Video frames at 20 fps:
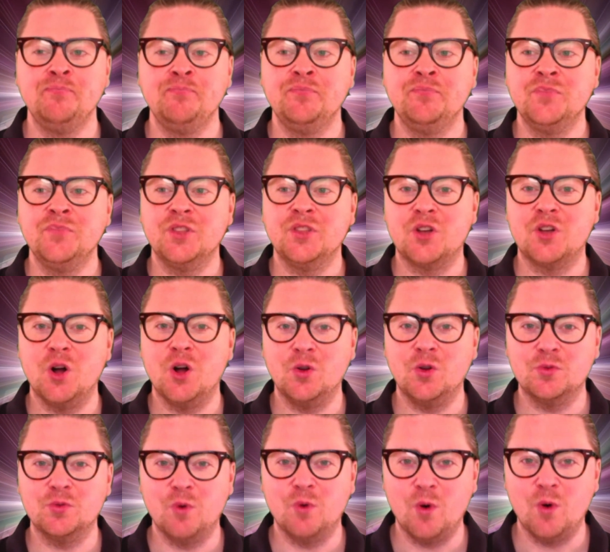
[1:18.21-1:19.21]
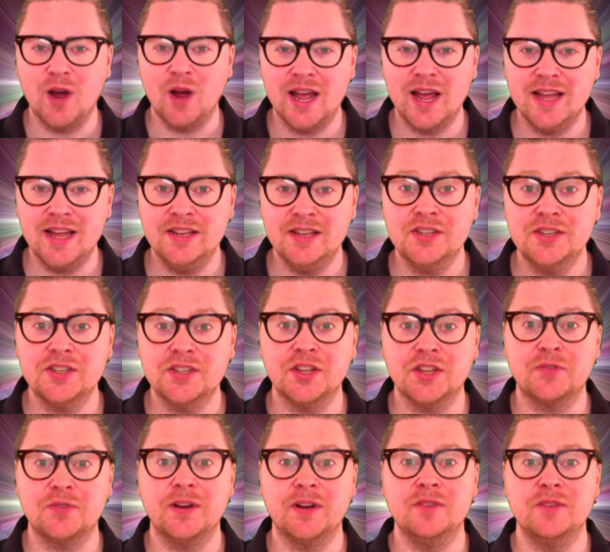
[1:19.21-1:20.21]
The Cold War ends, the
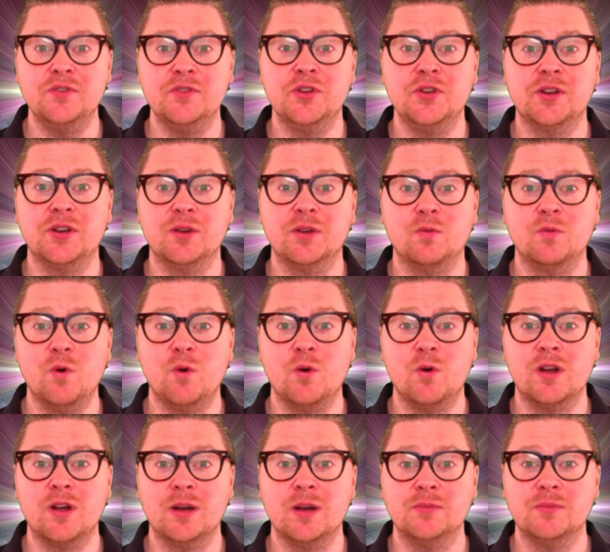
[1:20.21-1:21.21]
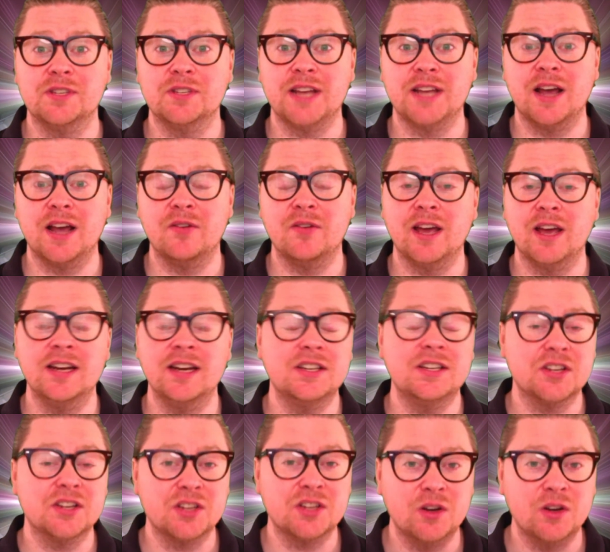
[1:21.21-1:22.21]
threat of nuclear war comes down, and it
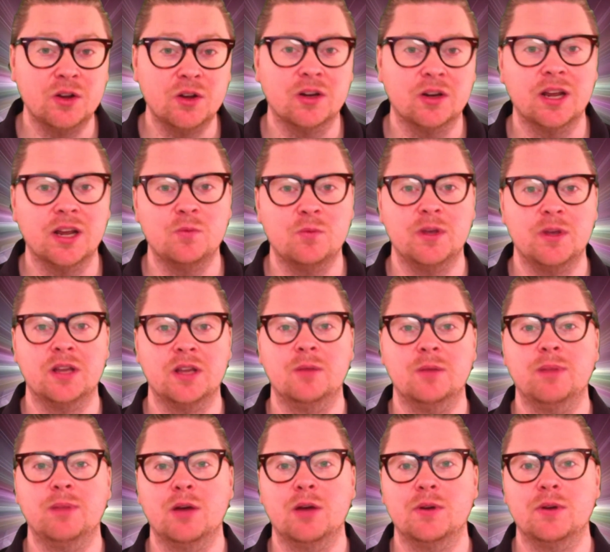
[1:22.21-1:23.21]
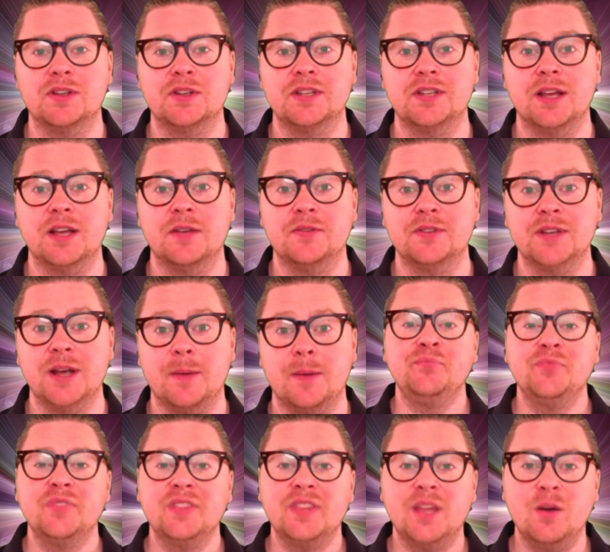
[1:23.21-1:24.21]
doesn't look like we're going to blow ourselves
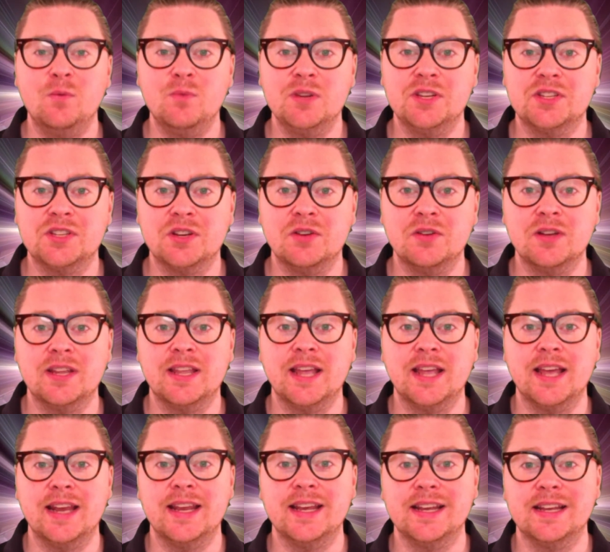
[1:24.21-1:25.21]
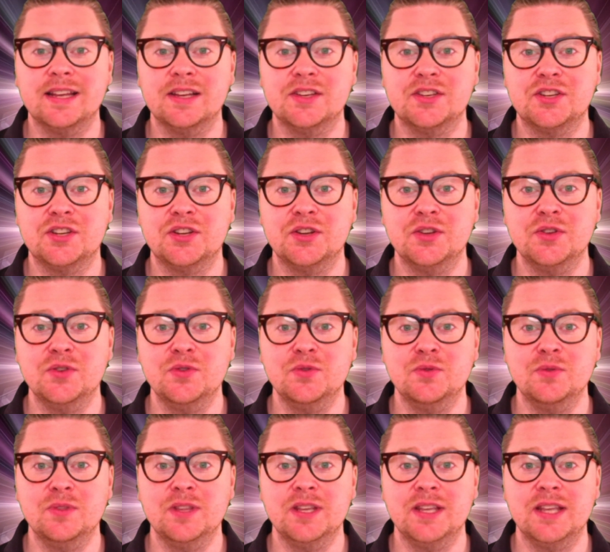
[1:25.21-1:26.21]
up. Then we start getting to
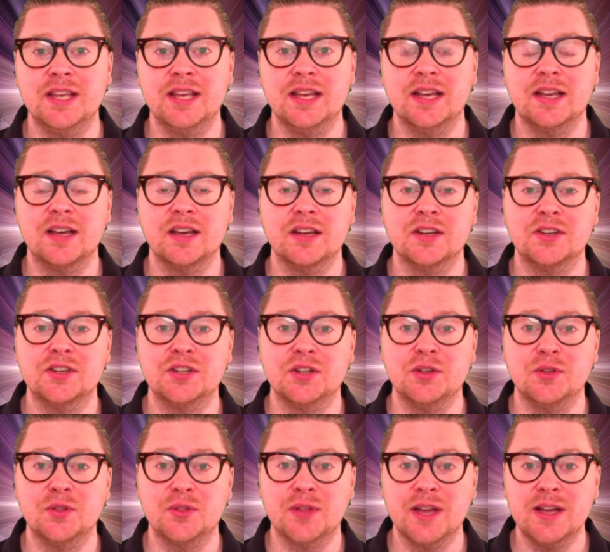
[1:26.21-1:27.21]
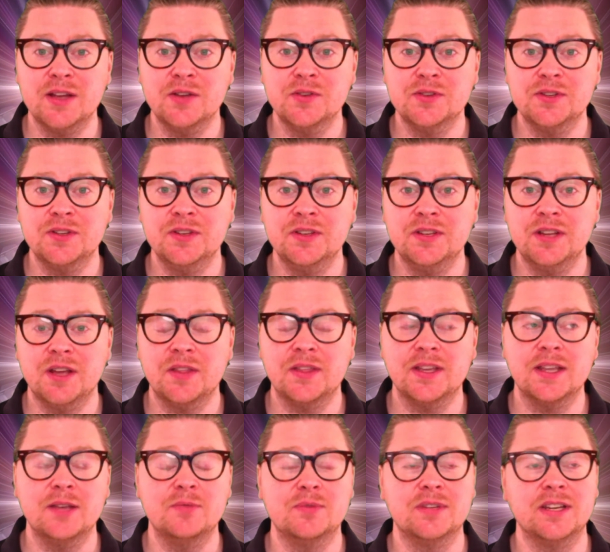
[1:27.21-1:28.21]
the year kind of 2000. I
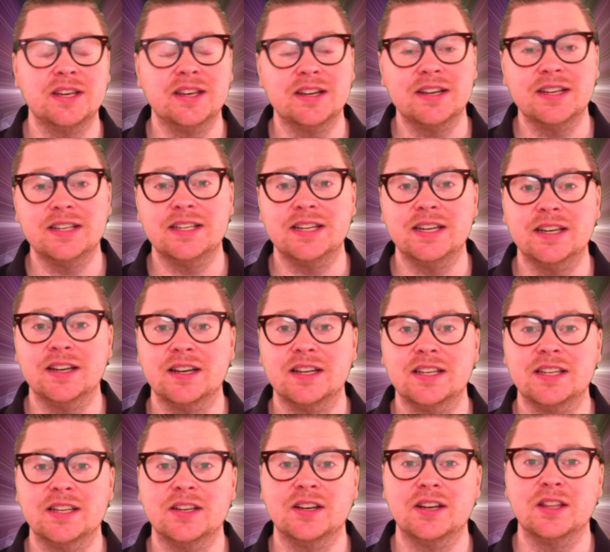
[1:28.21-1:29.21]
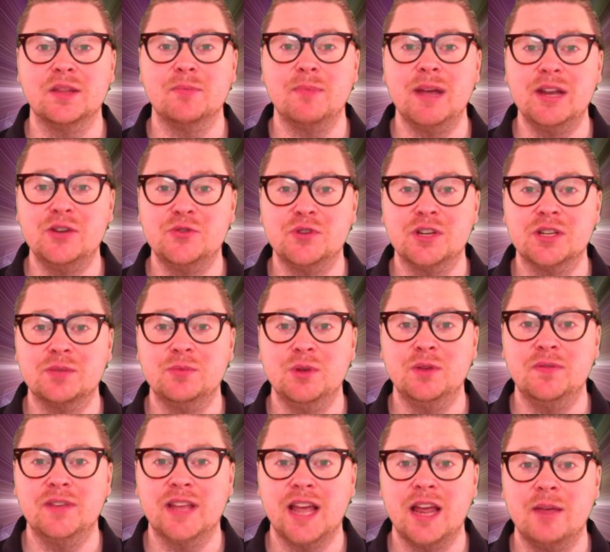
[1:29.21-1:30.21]
think it was in 1999 the Matrix
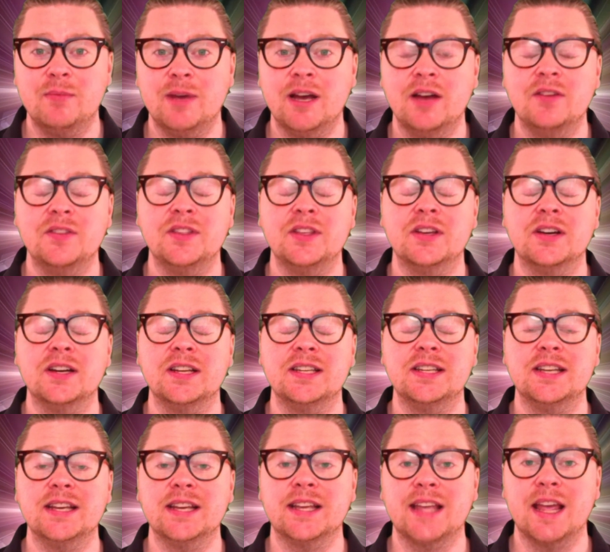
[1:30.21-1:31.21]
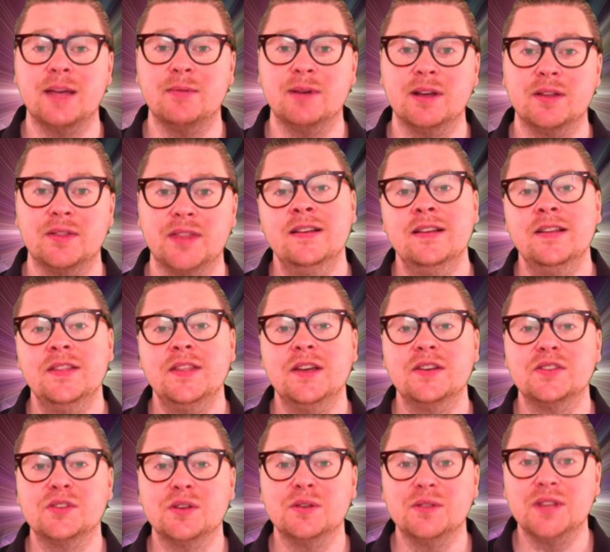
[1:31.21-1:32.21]
movie came out. The idea came out that
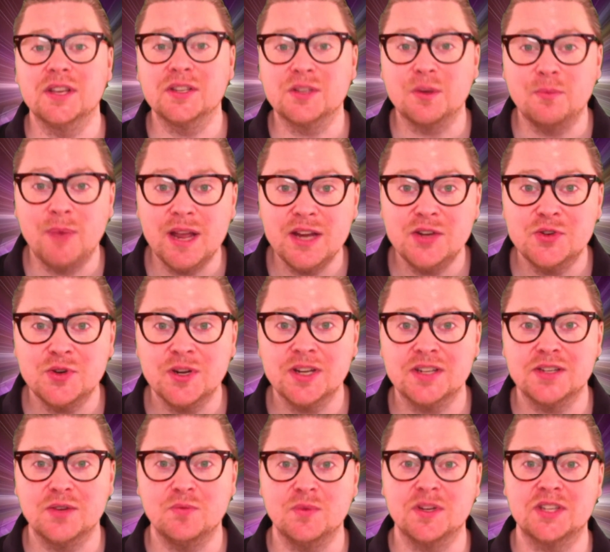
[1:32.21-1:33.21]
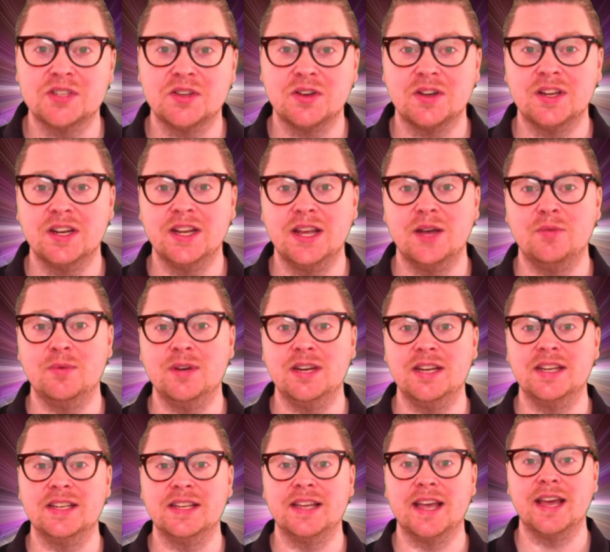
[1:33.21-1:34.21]
there's a Matrix and we're stuck in it and we
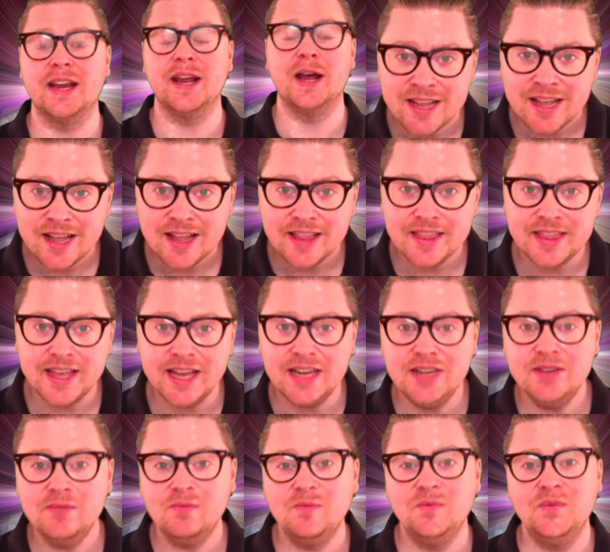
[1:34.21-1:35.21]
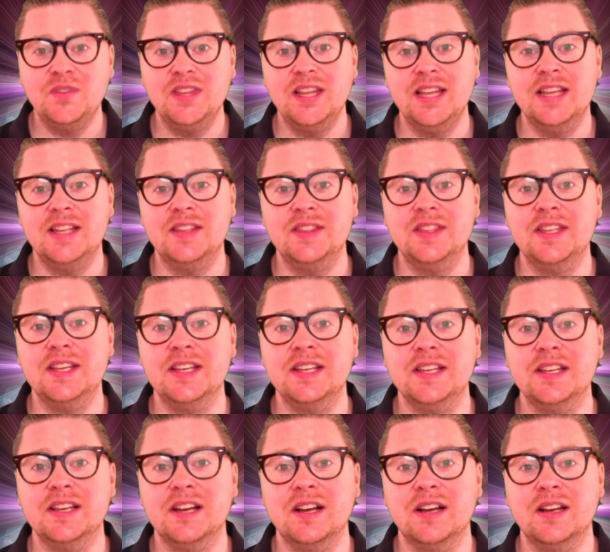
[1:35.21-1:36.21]
need to get out. Then in the
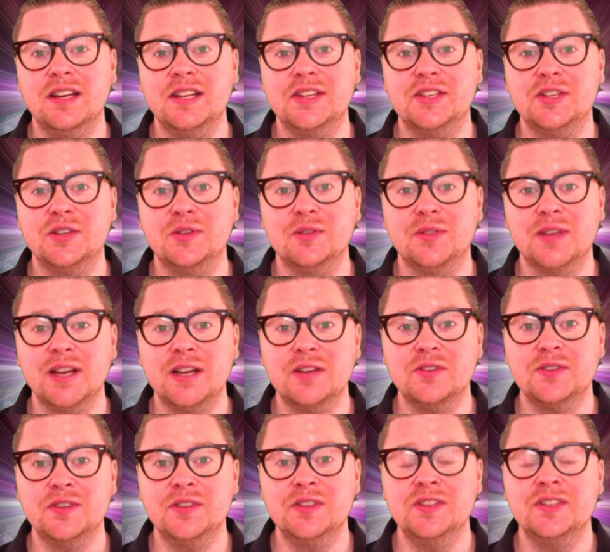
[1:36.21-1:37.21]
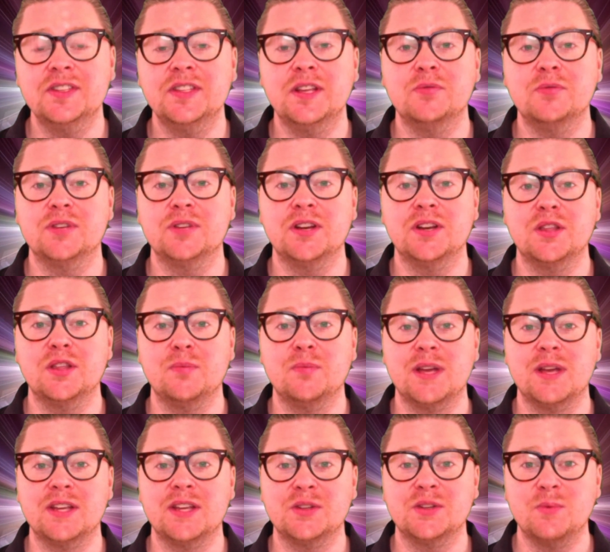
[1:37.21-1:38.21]
early 2000s there was another
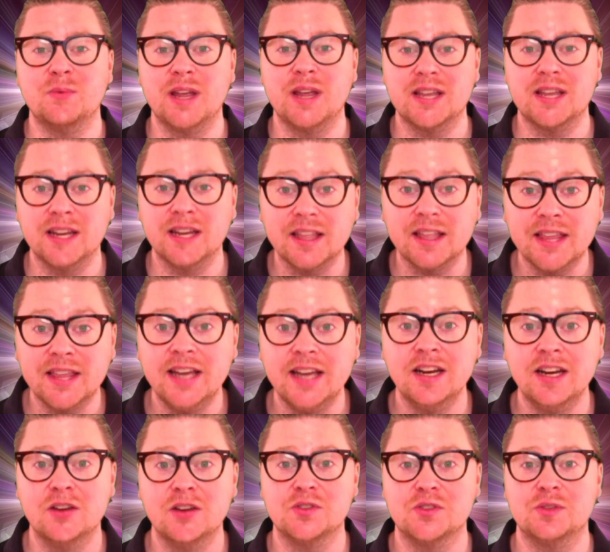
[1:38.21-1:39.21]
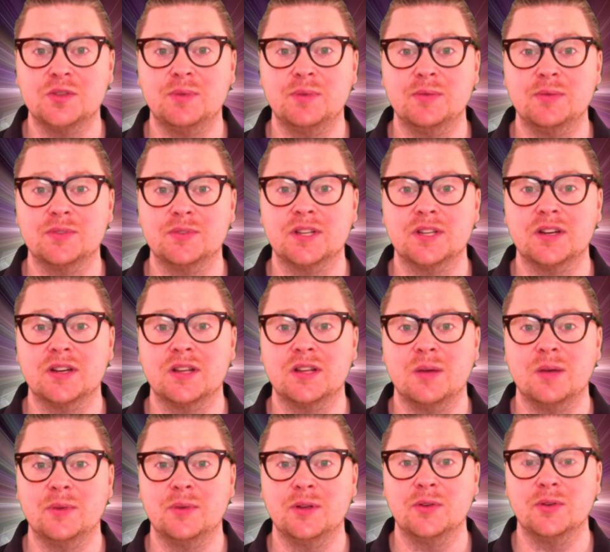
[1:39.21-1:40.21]
mass awakening then, and lots of people started
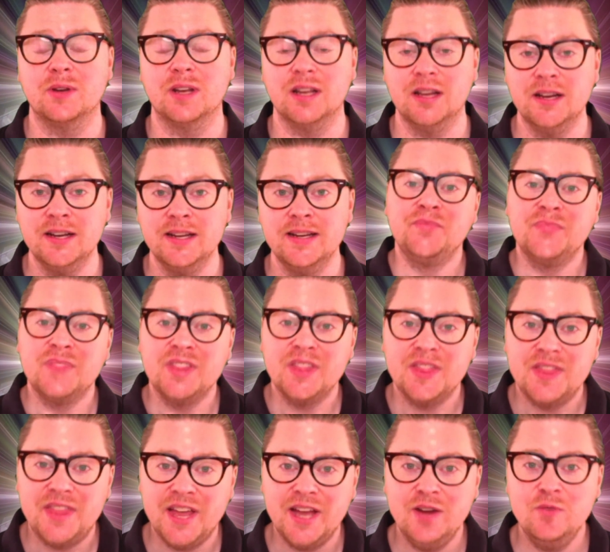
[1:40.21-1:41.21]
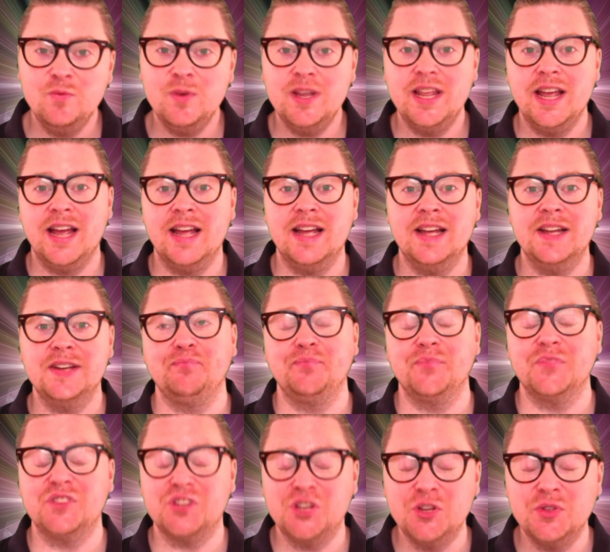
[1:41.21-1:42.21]
coming online. Then we had
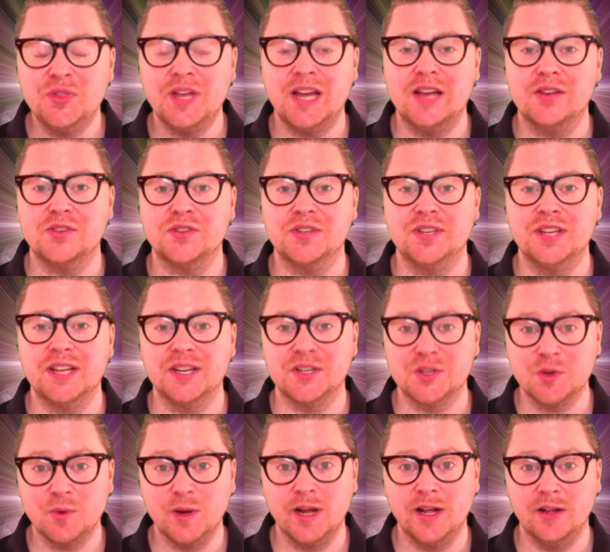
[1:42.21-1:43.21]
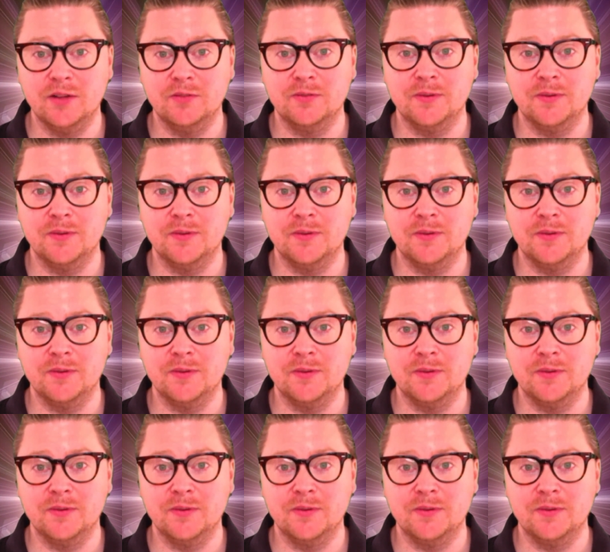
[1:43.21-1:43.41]
2012.